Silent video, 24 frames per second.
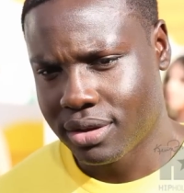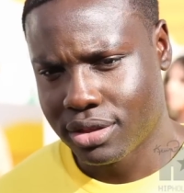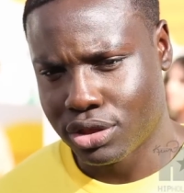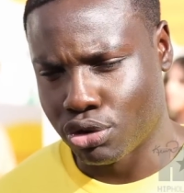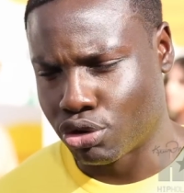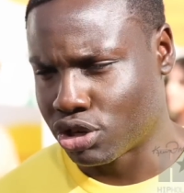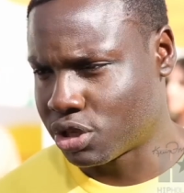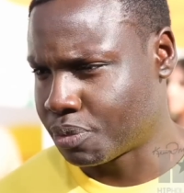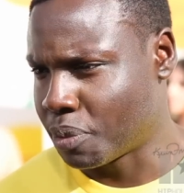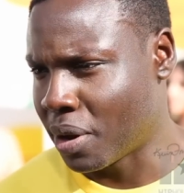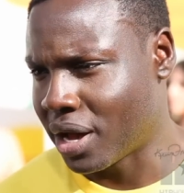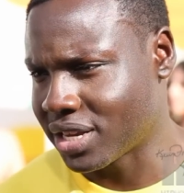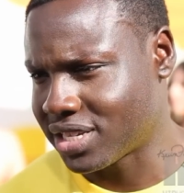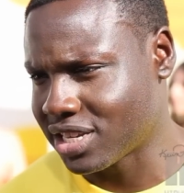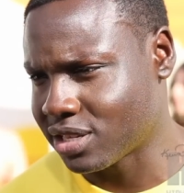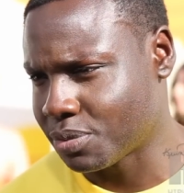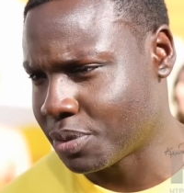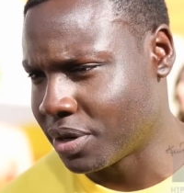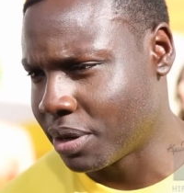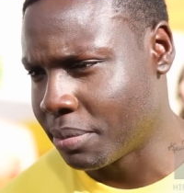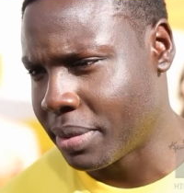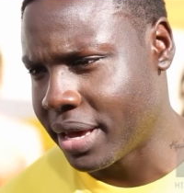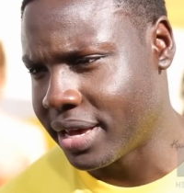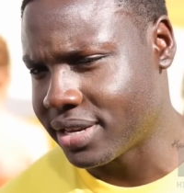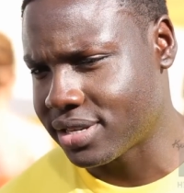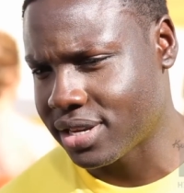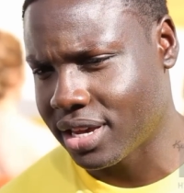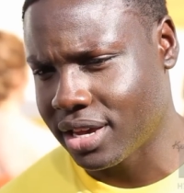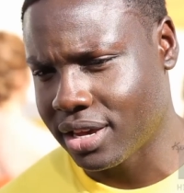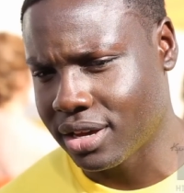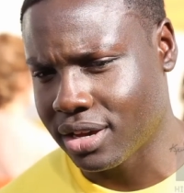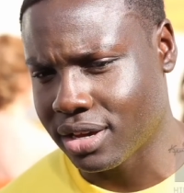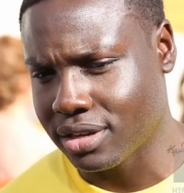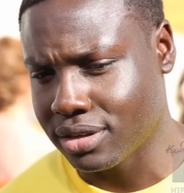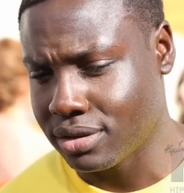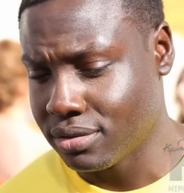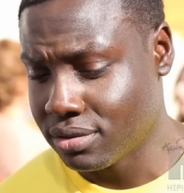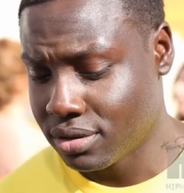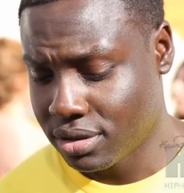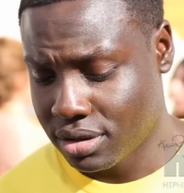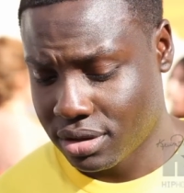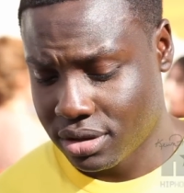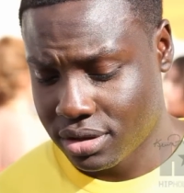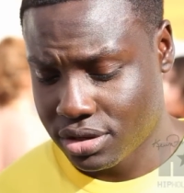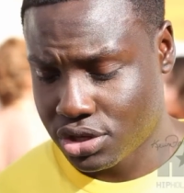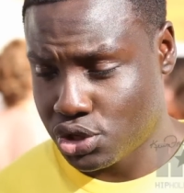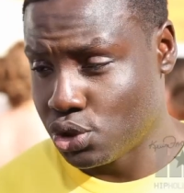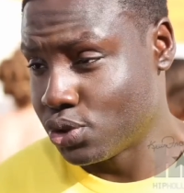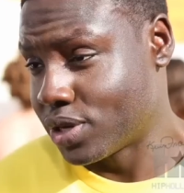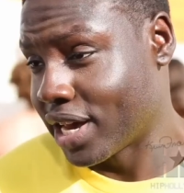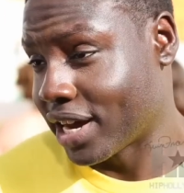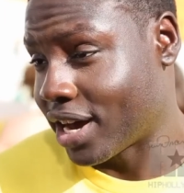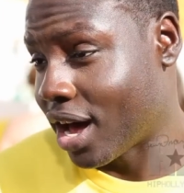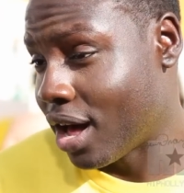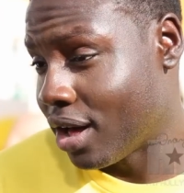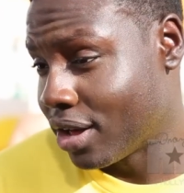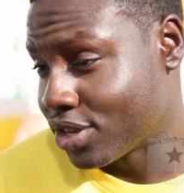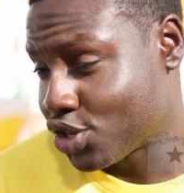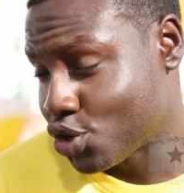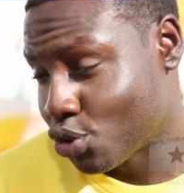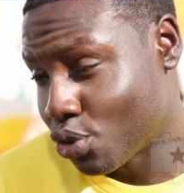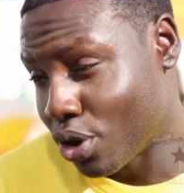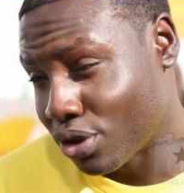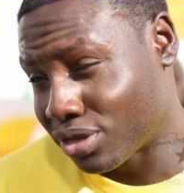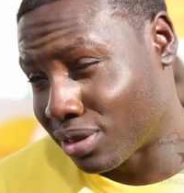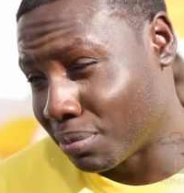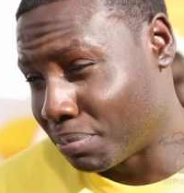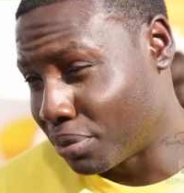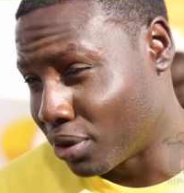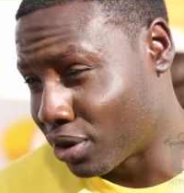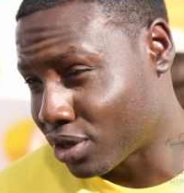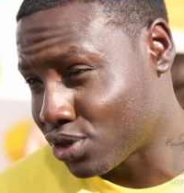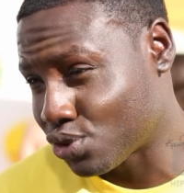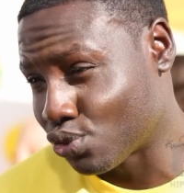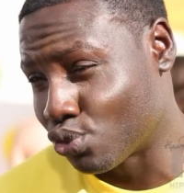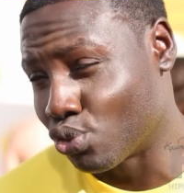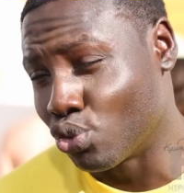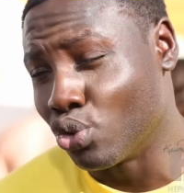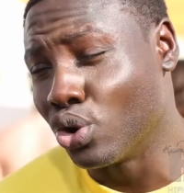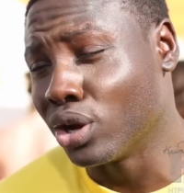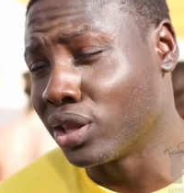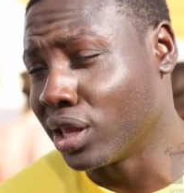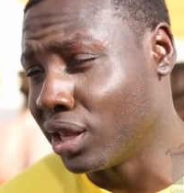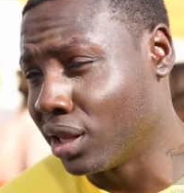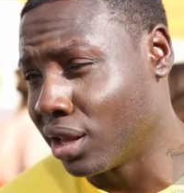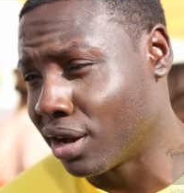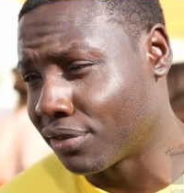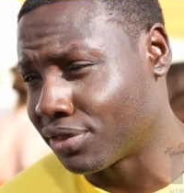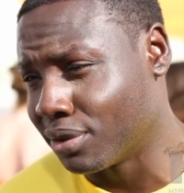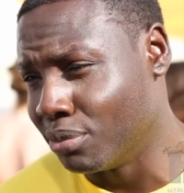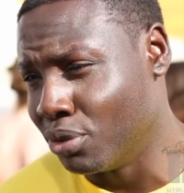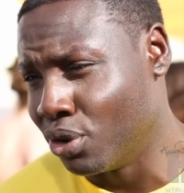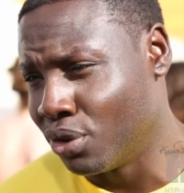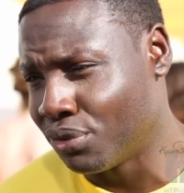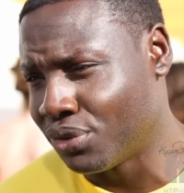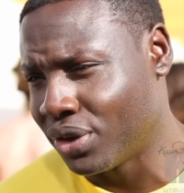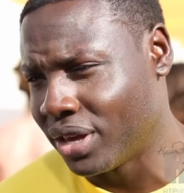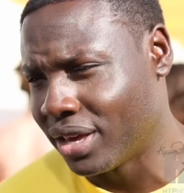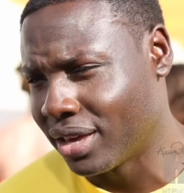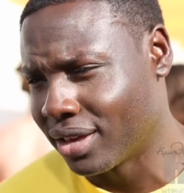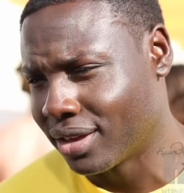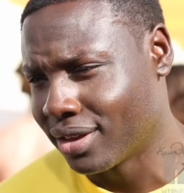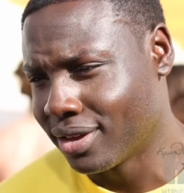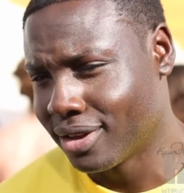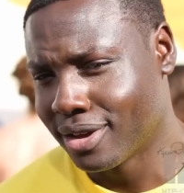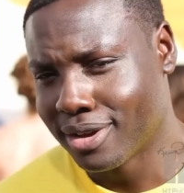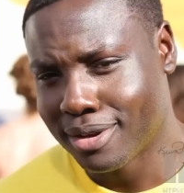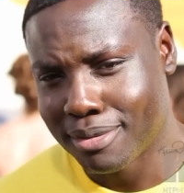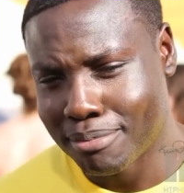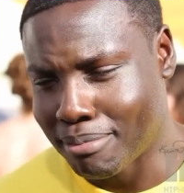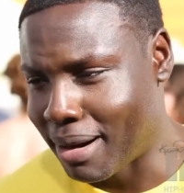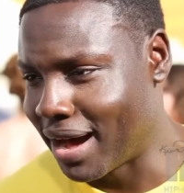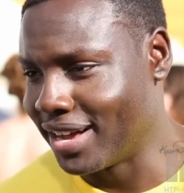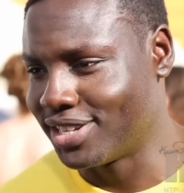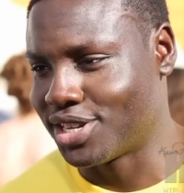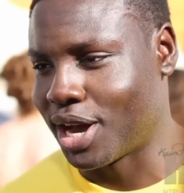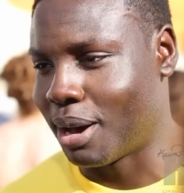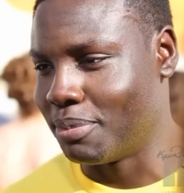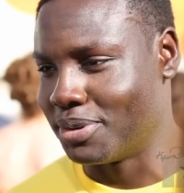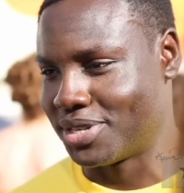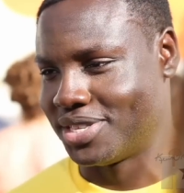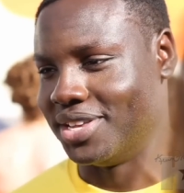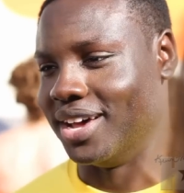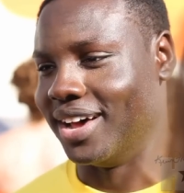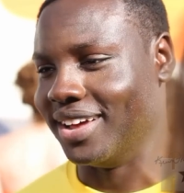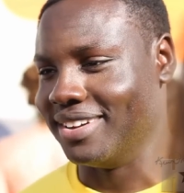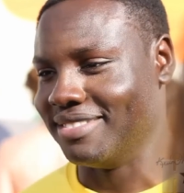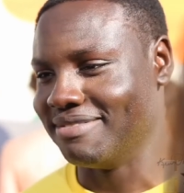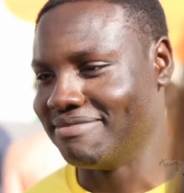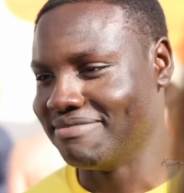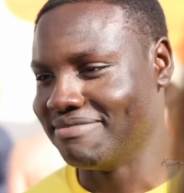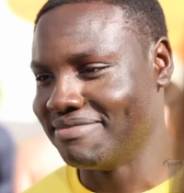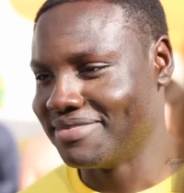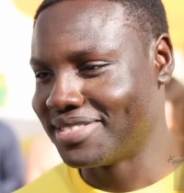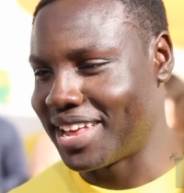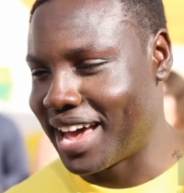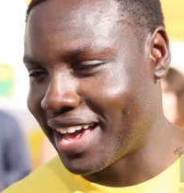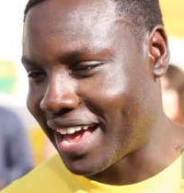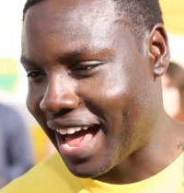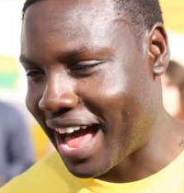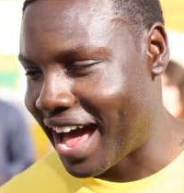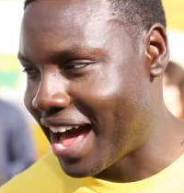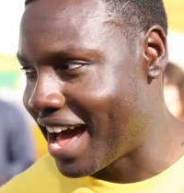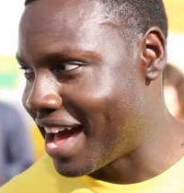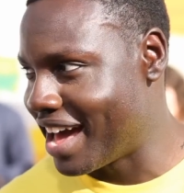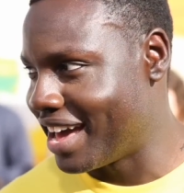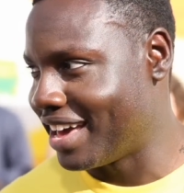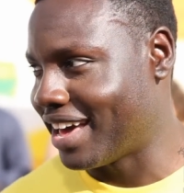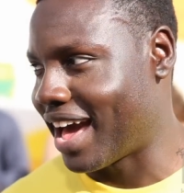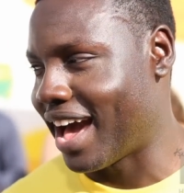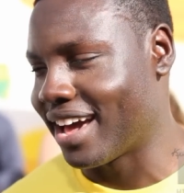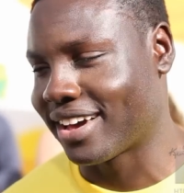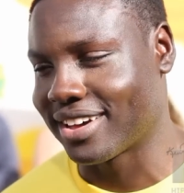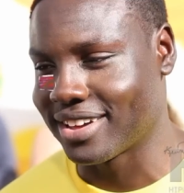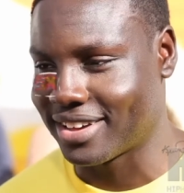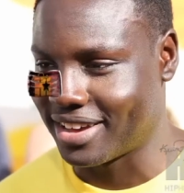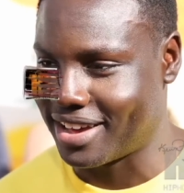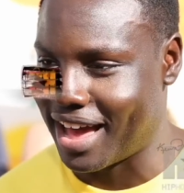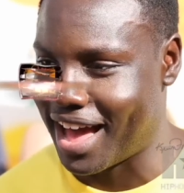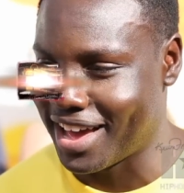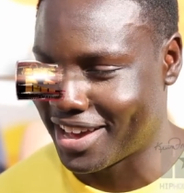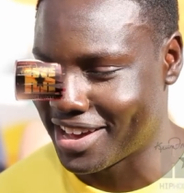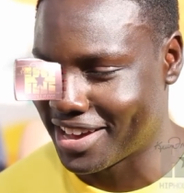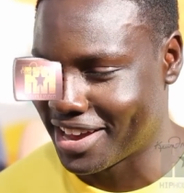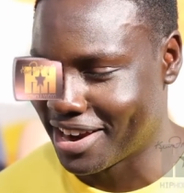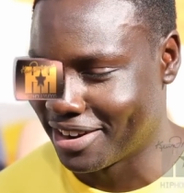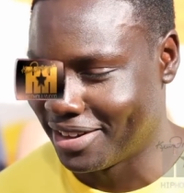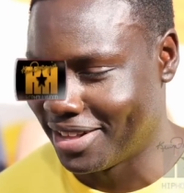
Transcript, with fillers: The response has been amazing. Suzanne Collins, who wrote the books, really loved the movie. My job is done. Like I, I could, I could care